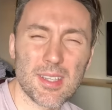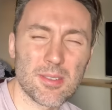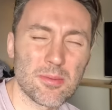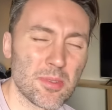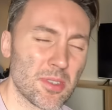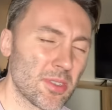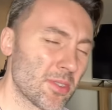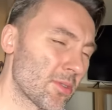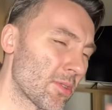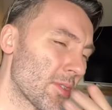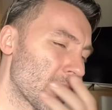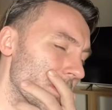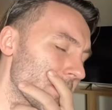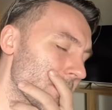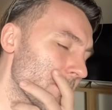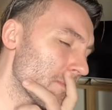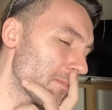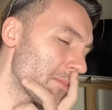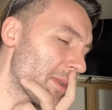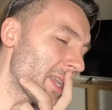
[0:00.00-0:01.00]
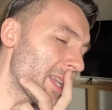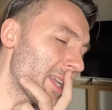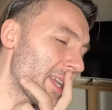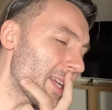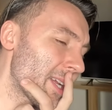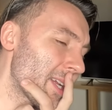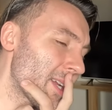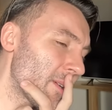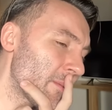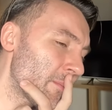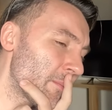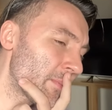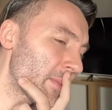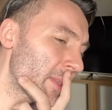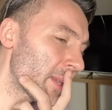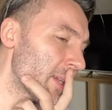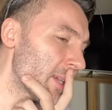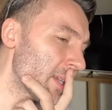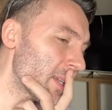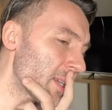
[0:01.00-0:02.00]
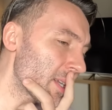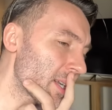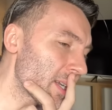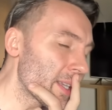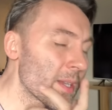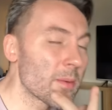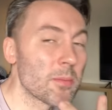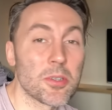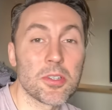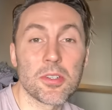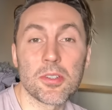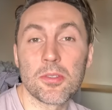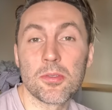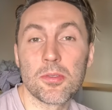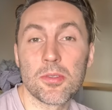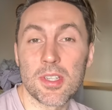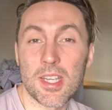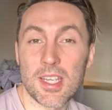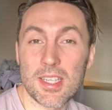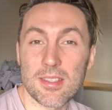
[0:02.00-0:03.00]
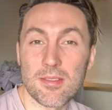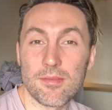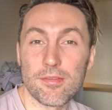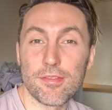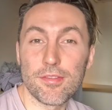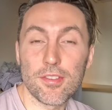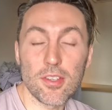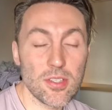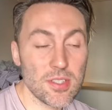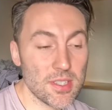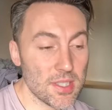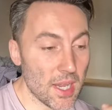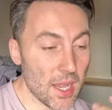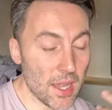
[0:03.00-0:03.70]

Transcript: and withdraw some money and then we're going to go and get some foods.